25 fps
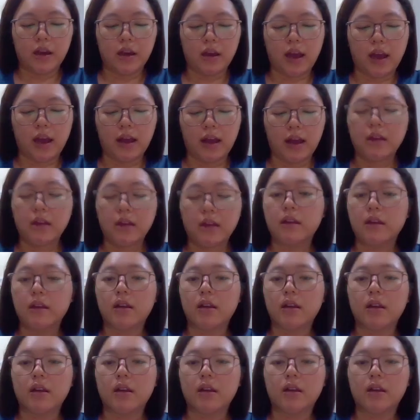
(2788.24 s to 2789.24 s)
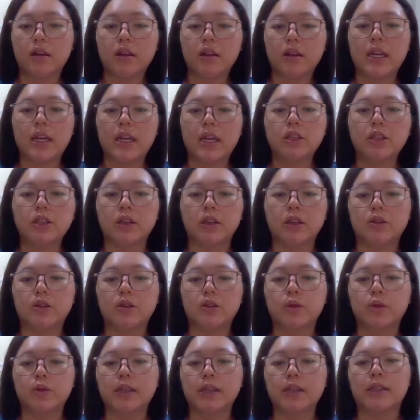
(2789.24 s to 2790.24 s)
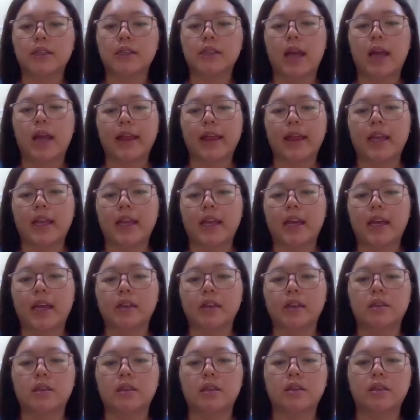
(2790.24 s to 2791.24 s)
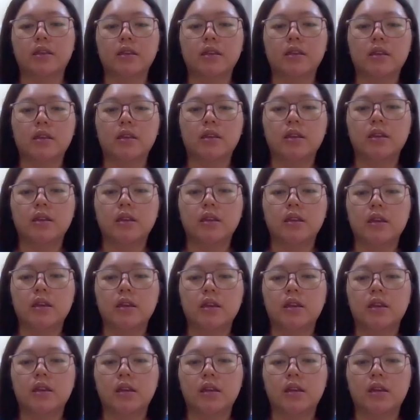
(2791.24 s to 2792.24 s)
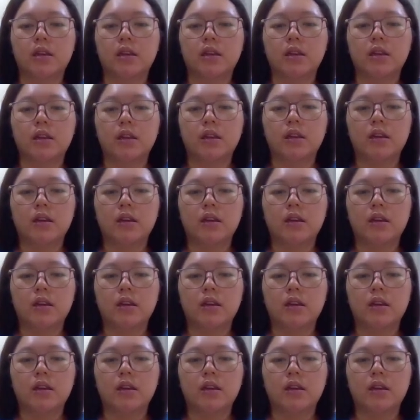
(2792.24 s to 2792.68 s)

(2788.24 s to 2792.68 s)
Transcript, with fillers: uh, yeah. Teach the students the etiquettes. Mm.